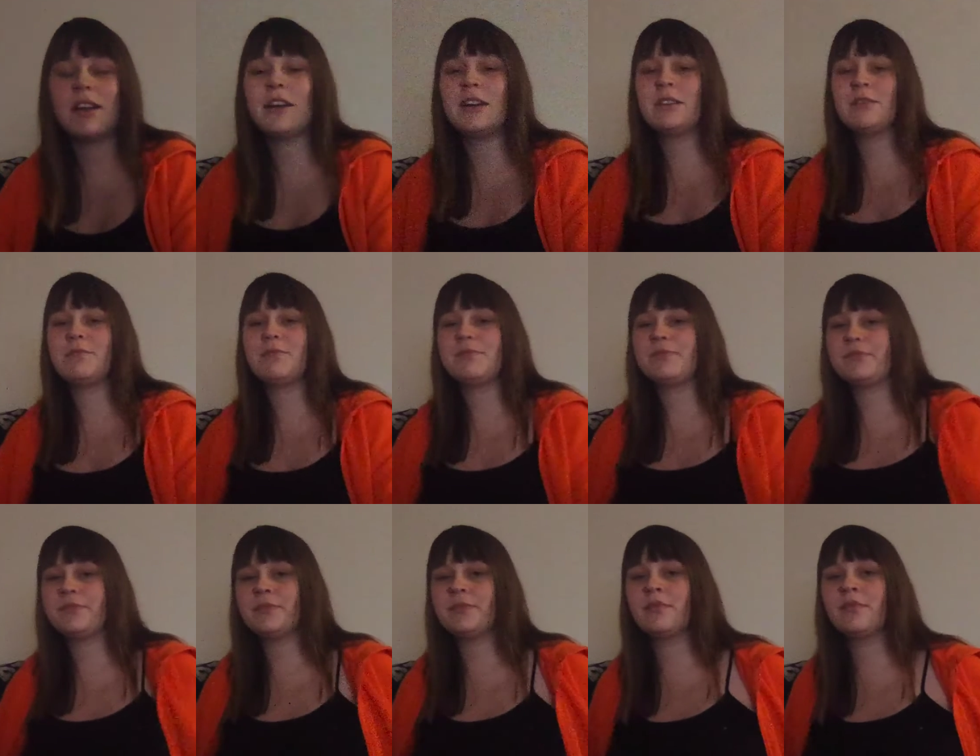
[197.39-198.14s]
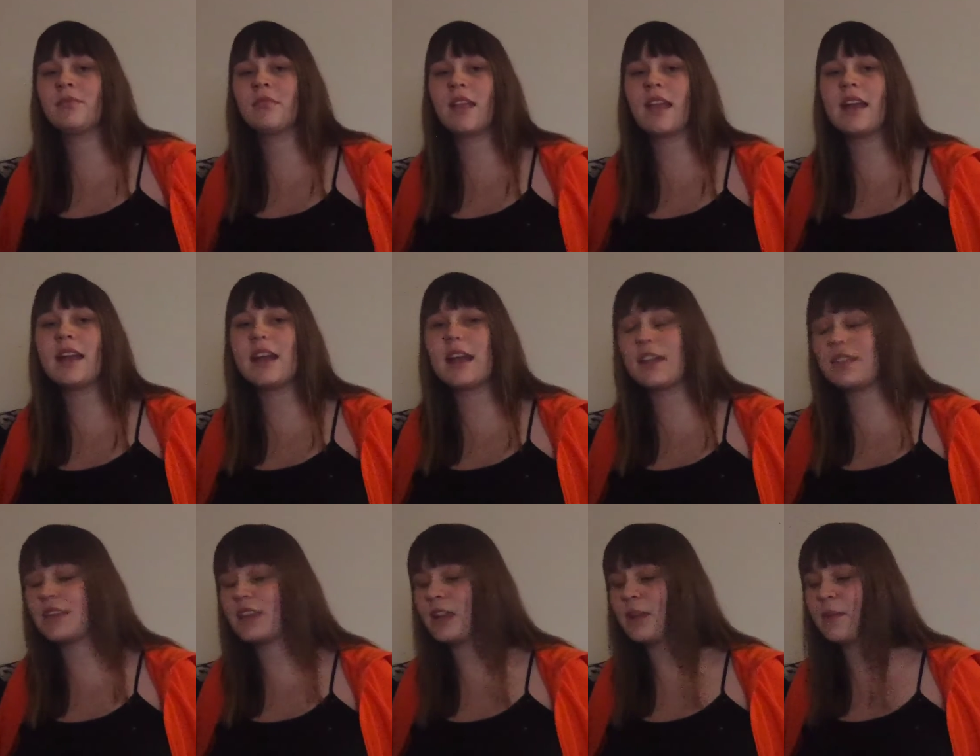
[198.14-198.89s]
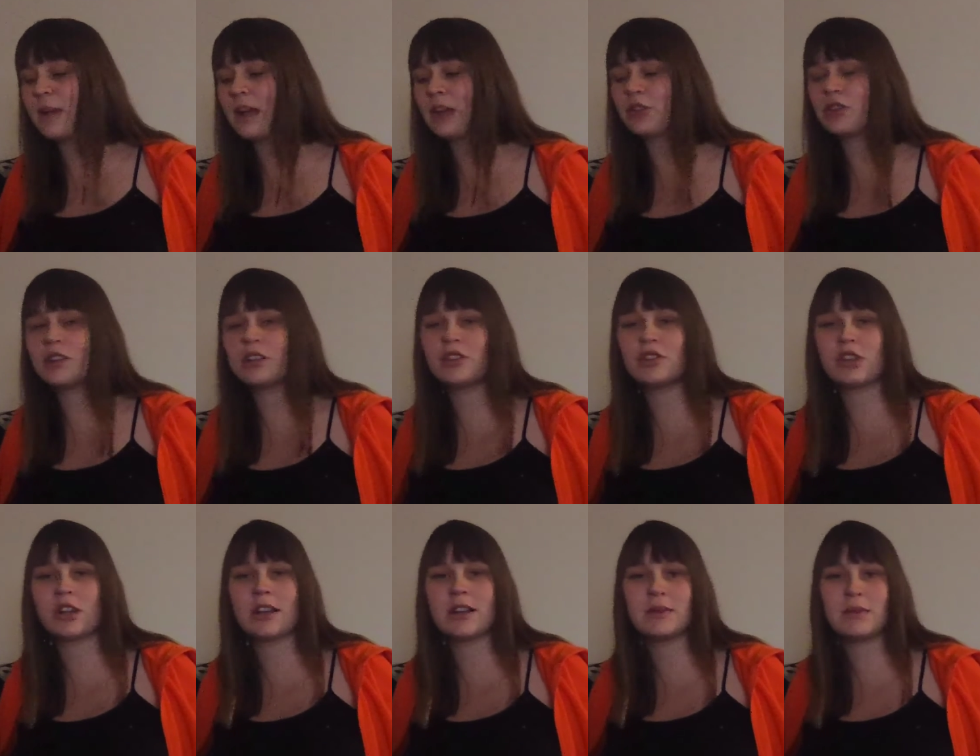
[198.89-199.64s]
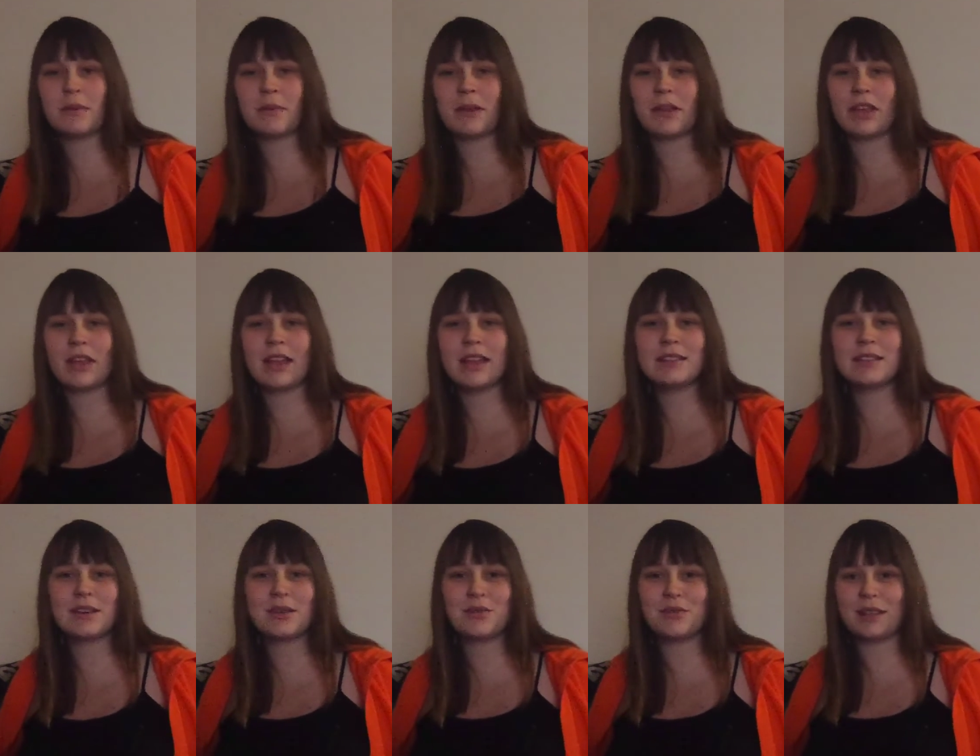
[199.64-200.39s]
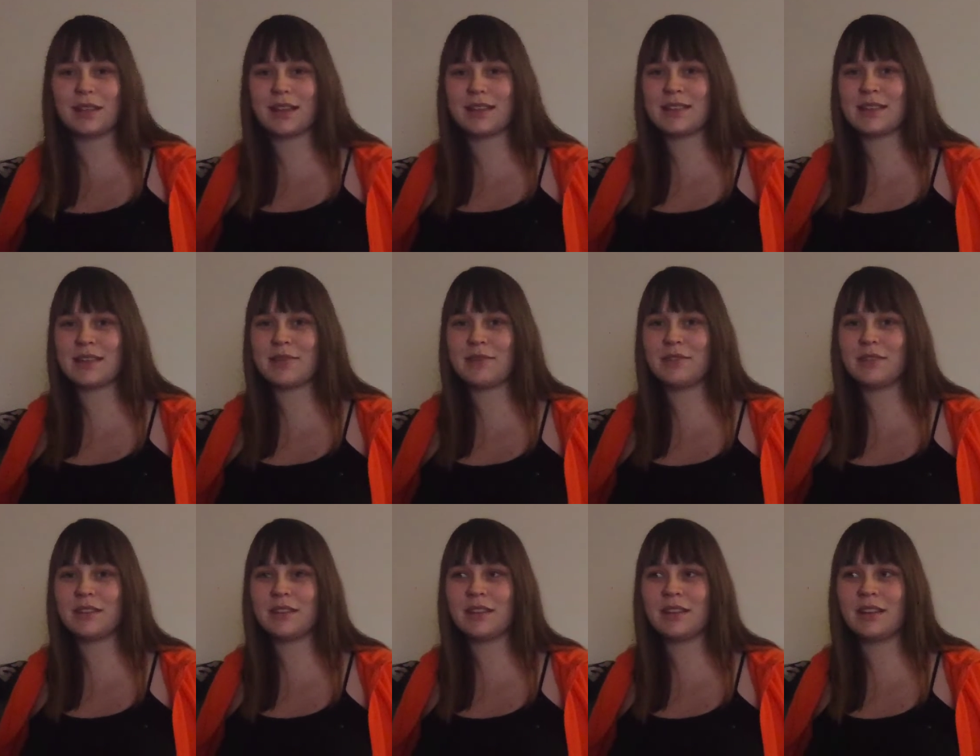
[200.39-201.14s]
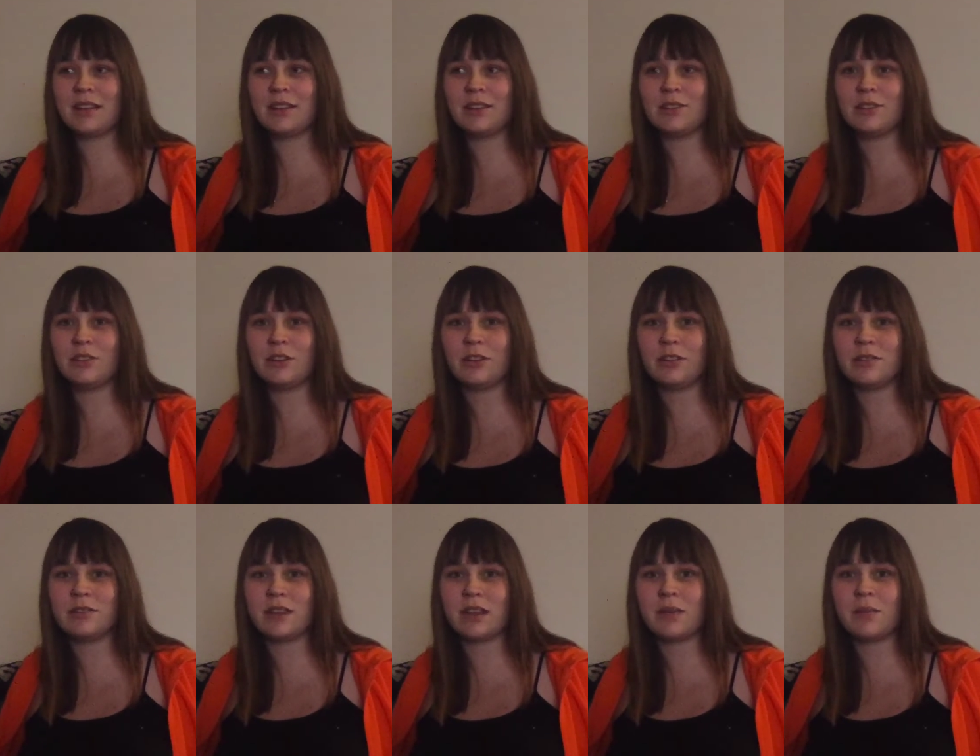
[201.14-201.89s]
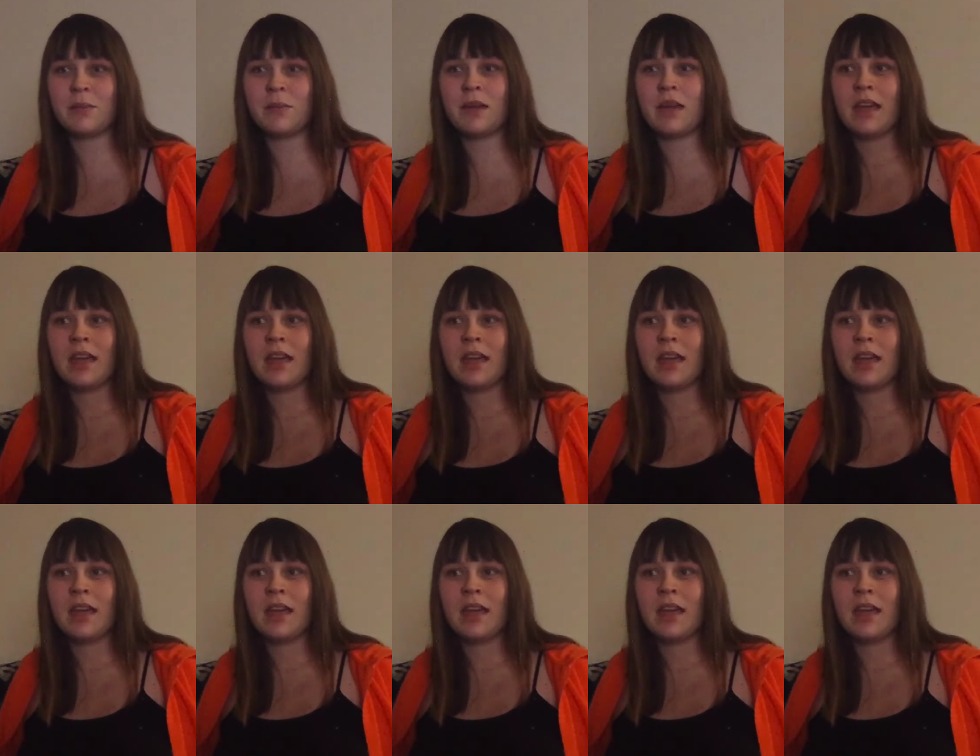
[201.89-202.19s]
And I think I'm actually gonna show you guys my belly because I realize I haven't done it in a long time,